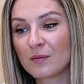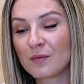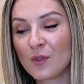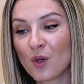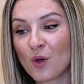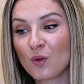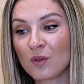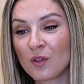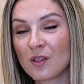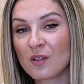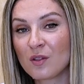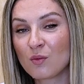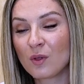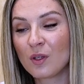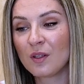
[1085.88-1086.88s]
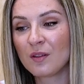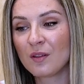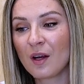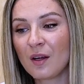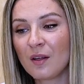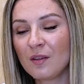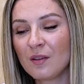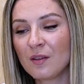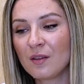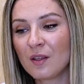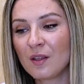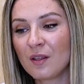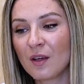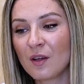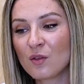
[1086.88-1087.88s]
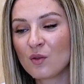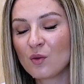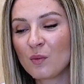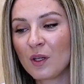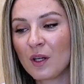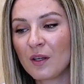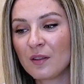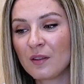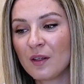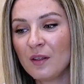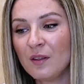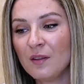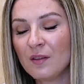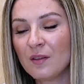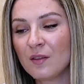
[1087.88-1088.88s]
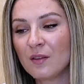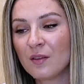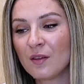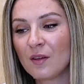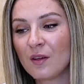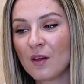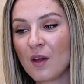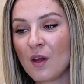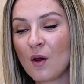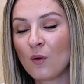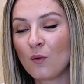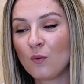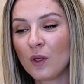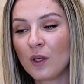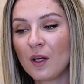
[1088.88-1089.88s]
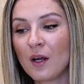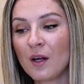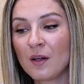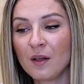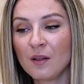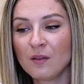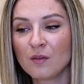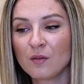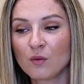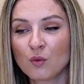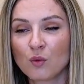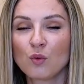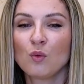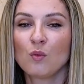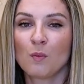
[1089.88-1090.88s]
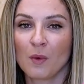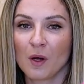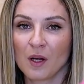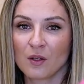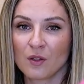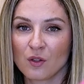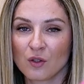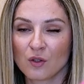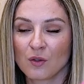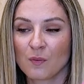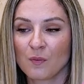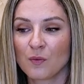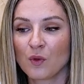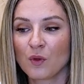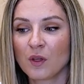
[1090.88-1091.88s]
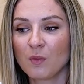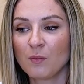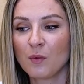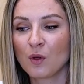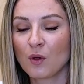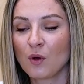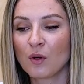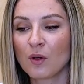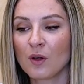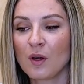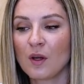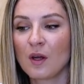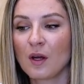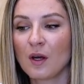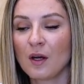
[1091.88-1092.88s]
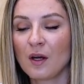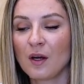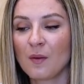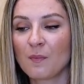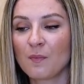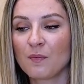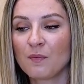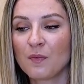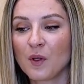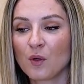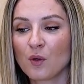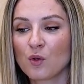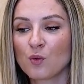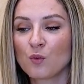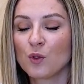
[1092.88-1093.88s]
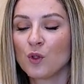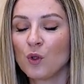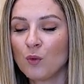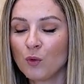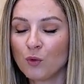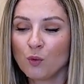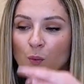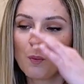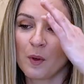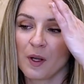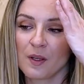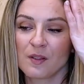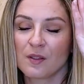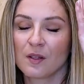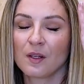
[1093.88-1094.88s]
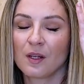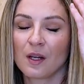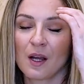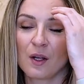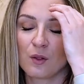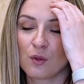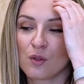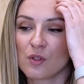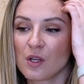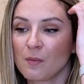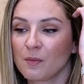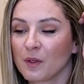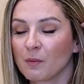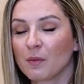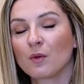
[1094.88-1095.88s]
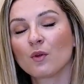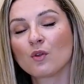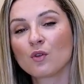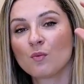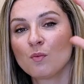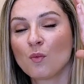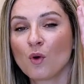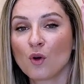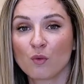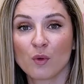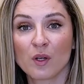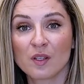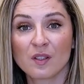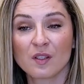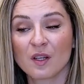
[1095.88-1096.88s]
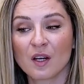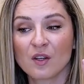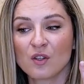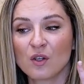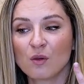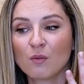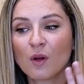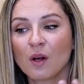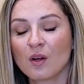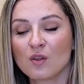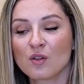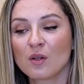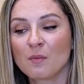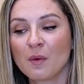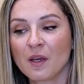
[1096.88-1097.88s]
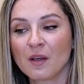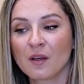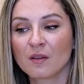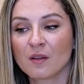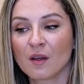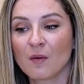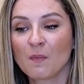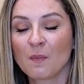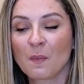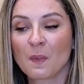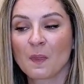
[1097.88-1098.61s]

you know, it's really tight. It has to be like that. Well, not too much, don't get me wrong, because we don't want to press the client or something, because more we're stretching, we're actually making the